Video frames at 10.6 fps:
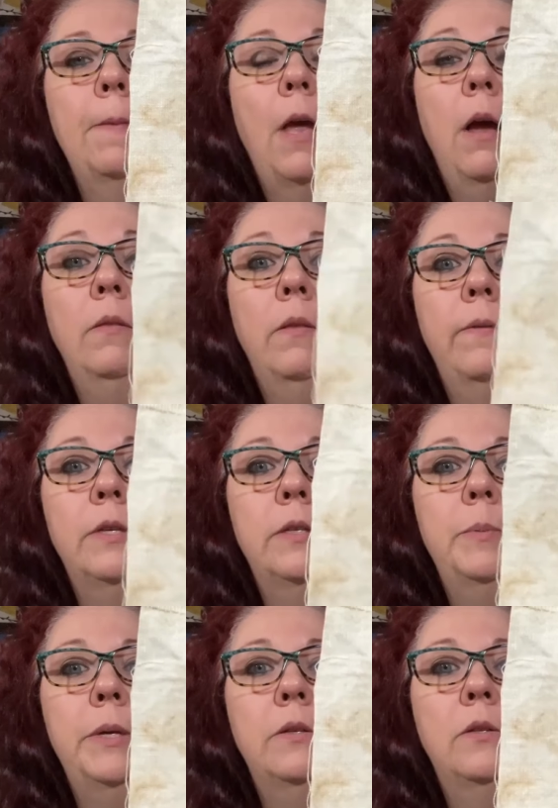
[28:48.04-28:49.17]
I love this
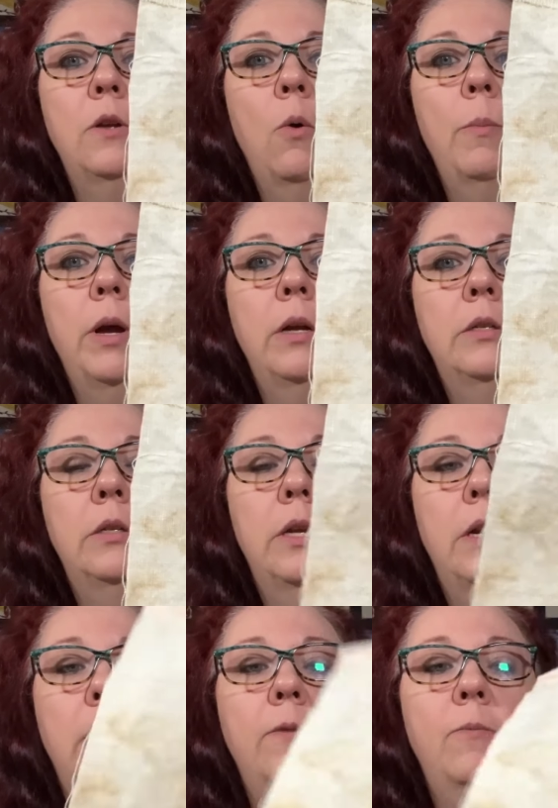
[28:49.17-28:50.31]
piece so much, and
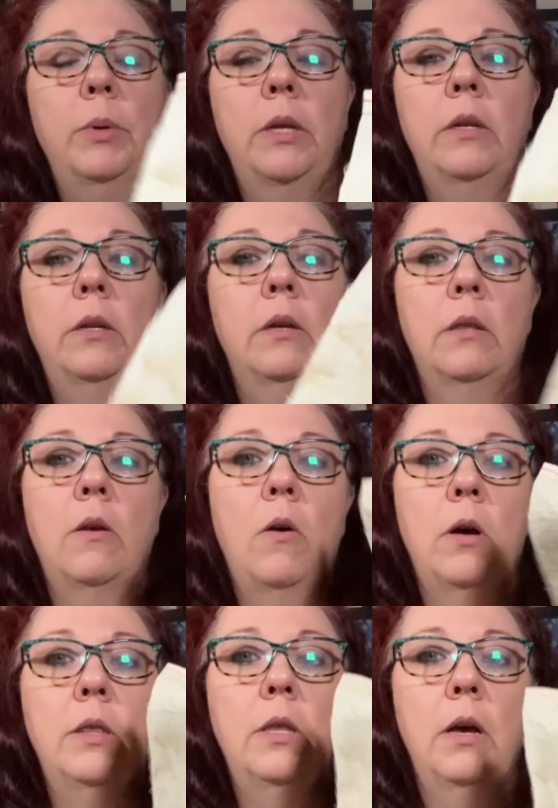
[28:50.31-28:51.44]
I have been
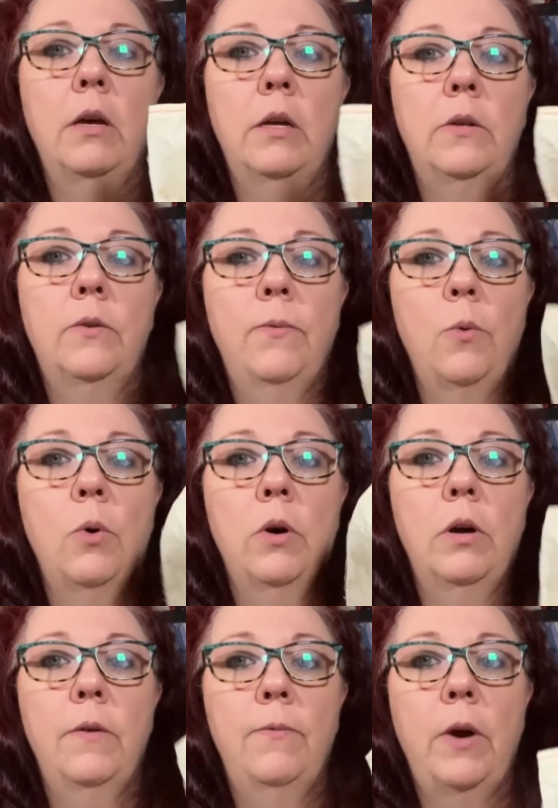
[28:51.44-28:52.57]
on the hunt
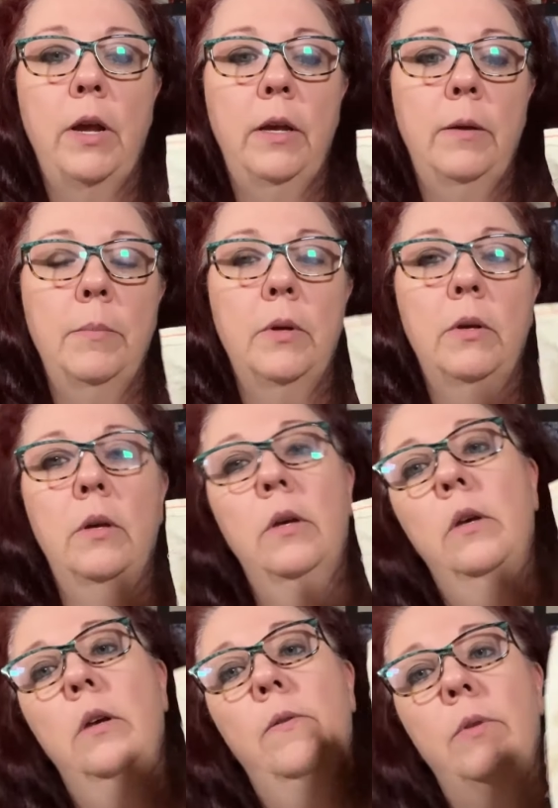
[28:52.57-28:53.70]
for a frame
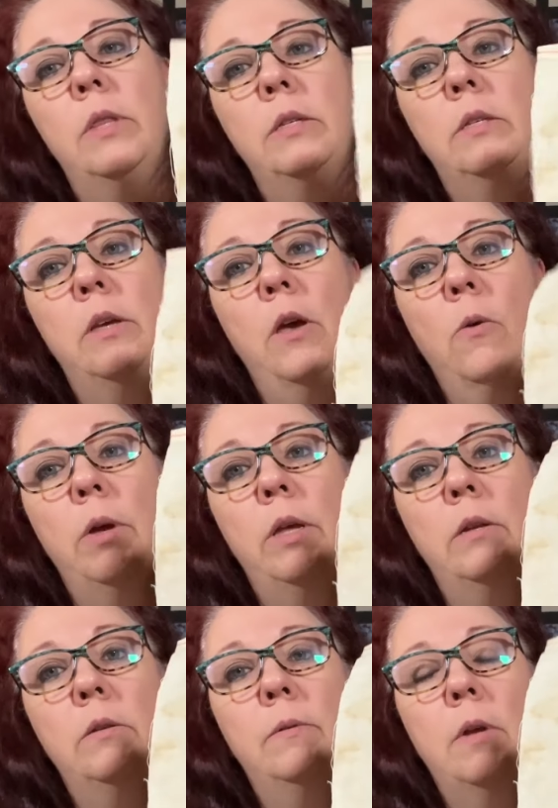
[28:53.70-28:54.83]
for this to go
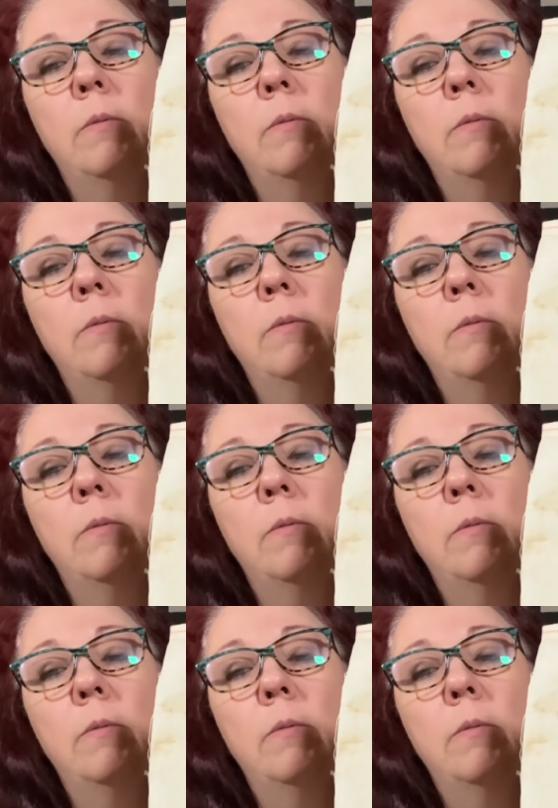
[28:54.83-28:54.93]
in.